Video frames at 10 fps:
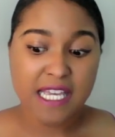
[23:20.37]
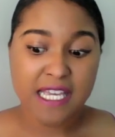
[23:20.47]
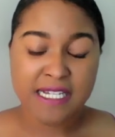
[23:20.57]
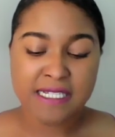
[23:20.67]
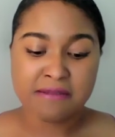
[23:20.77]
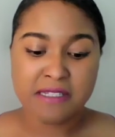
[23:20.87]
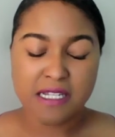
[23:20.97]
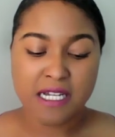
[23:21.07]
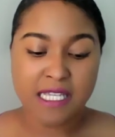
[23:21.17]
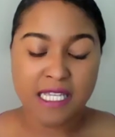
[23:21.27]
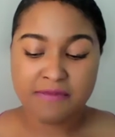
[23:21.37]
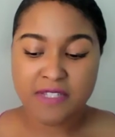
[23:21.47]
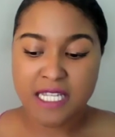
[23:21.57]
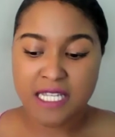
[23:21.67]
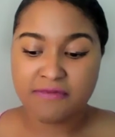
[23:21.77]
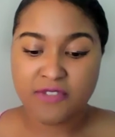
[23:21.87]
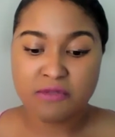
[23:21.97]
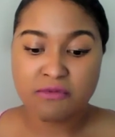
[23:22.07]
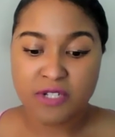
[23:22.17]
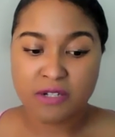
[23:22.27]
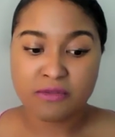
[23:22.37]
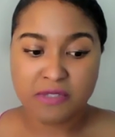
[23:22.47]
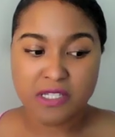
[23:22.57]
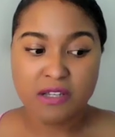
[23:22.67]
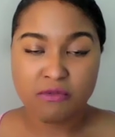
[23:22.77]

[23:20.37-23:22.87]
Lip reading: And even if you don't